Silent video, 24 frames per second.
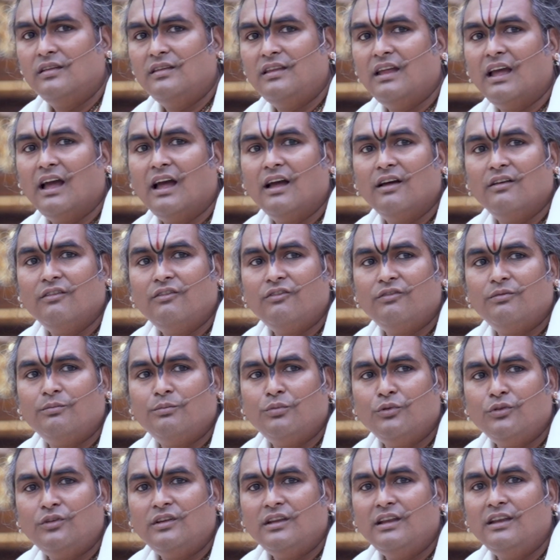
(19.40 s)
they have
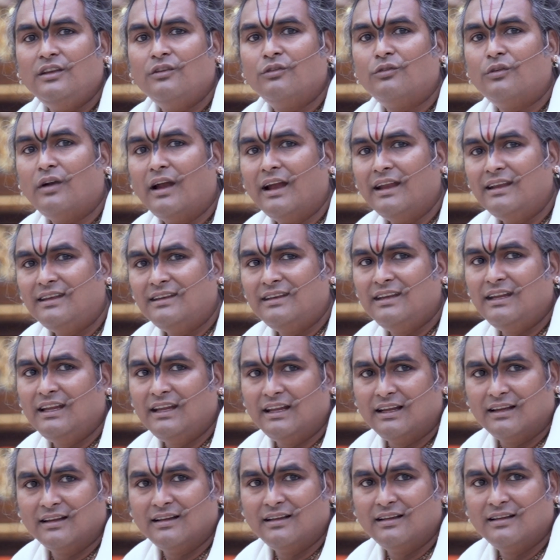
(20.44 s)
put in
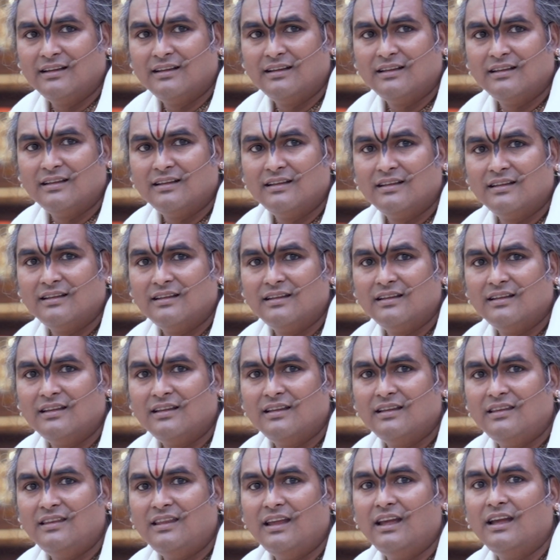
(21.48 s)
writing
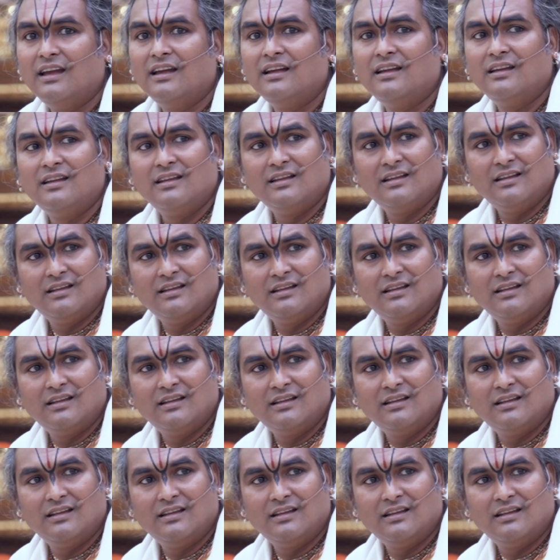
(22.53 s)
their